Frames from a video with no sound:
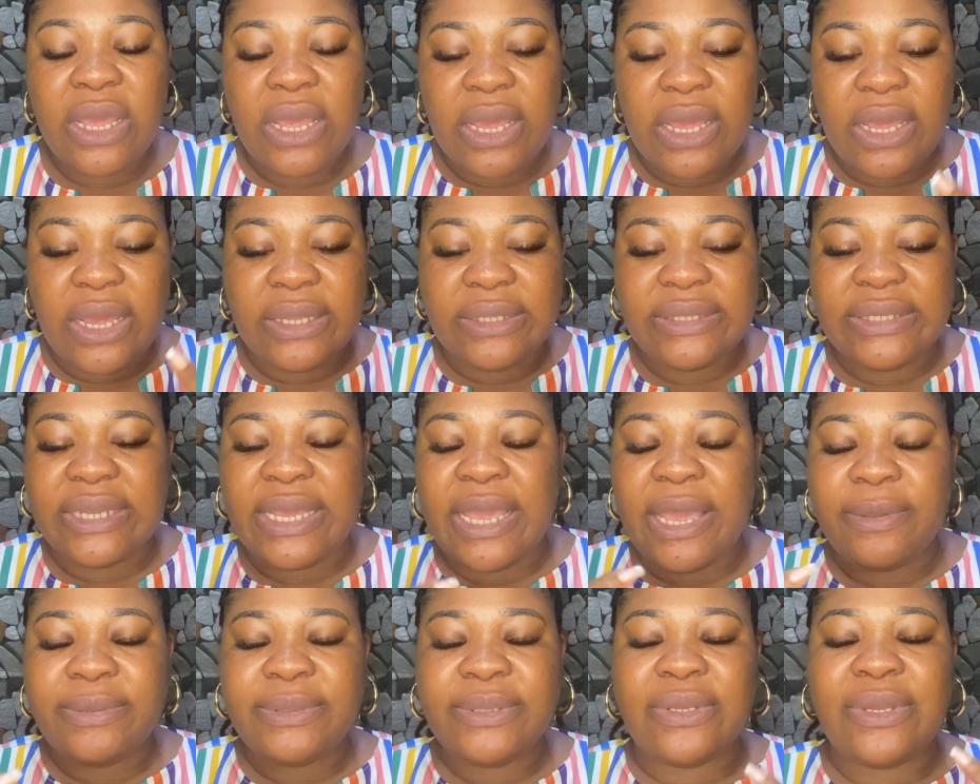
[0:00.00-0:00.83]
It
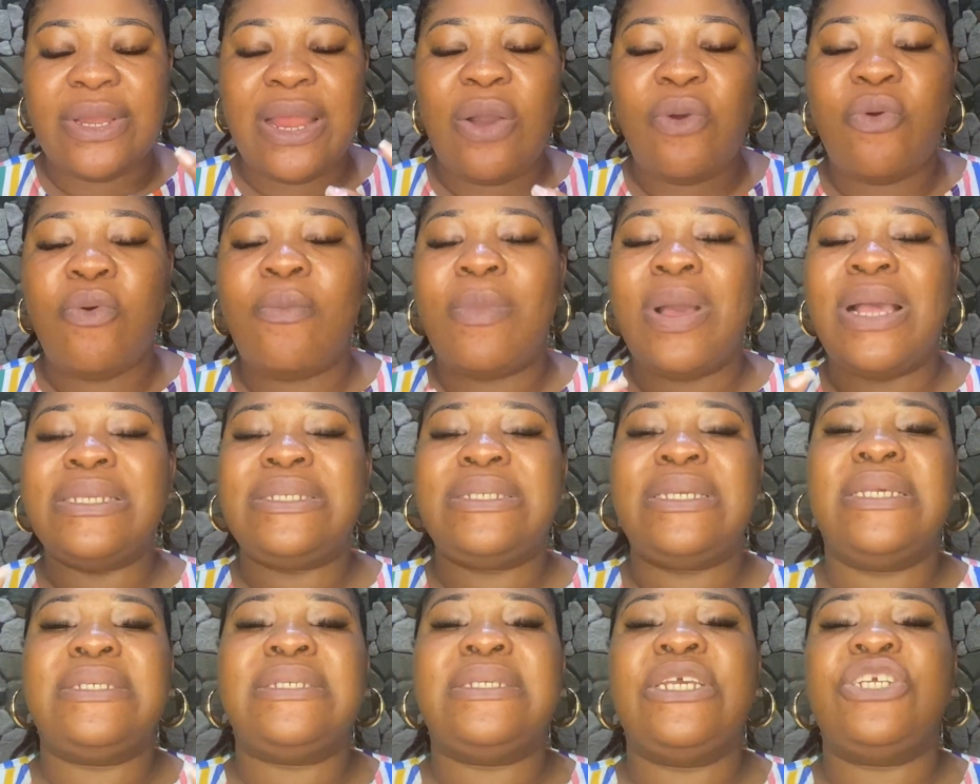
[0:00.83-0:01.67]
gives that woman
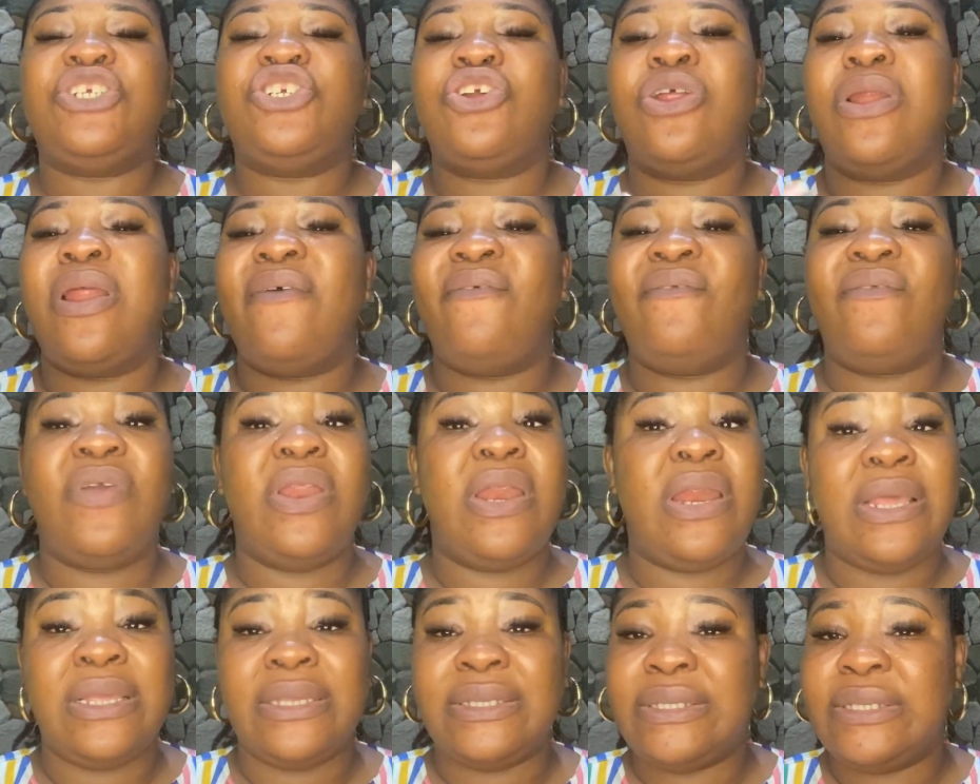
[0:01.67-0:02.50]
sensational
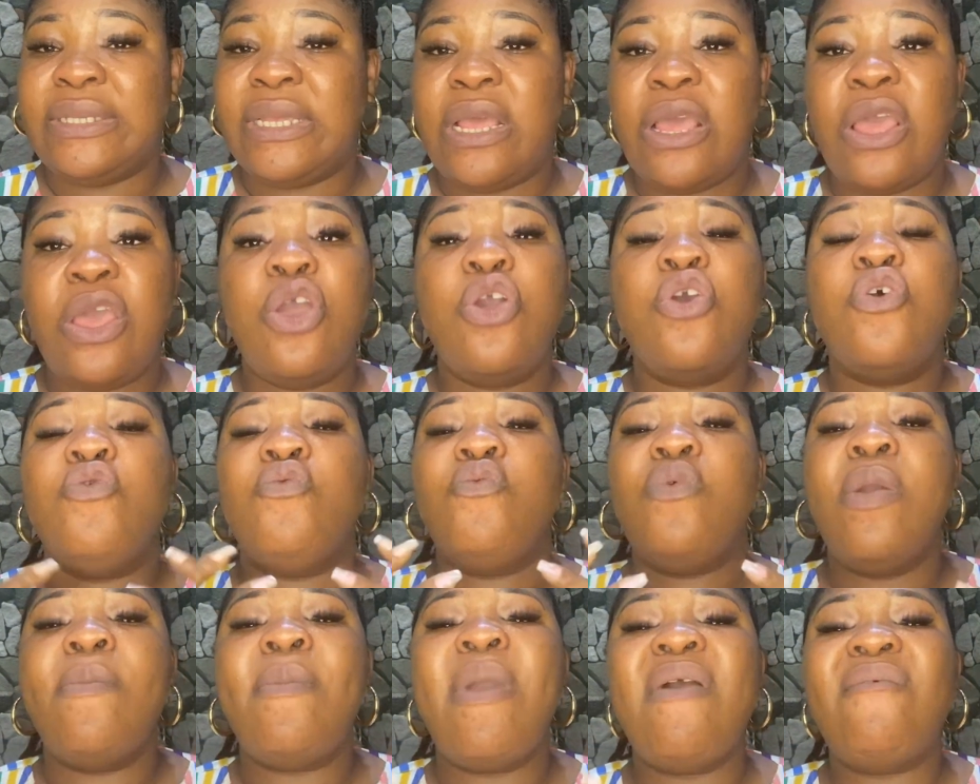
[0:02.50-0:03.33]
feelings.
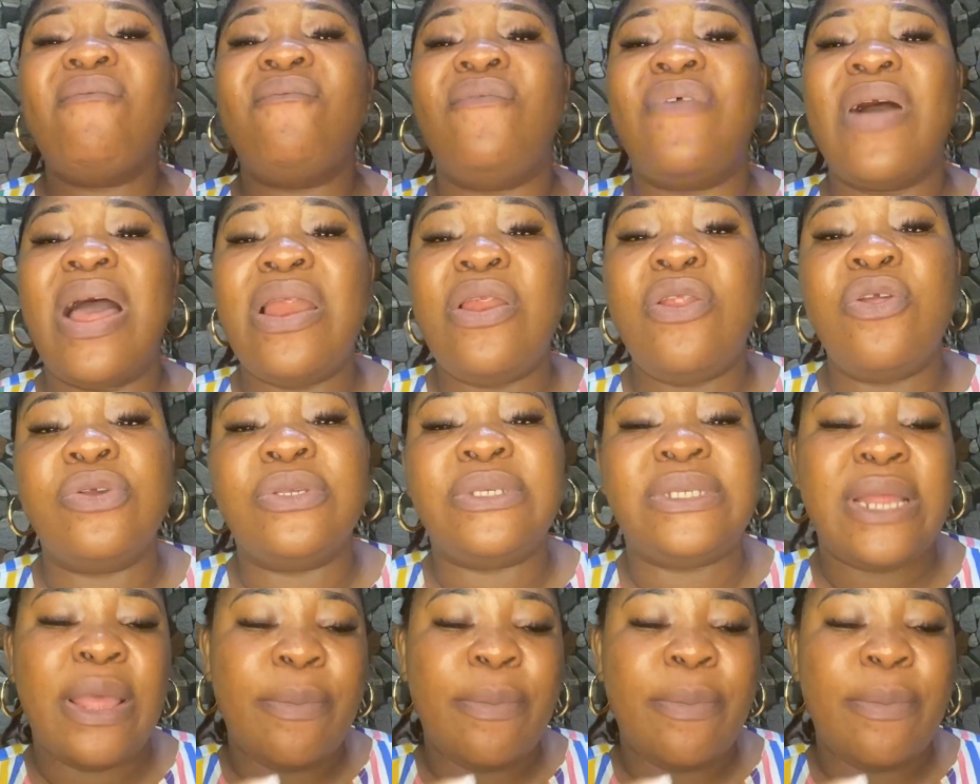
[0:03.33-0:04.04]
Women values the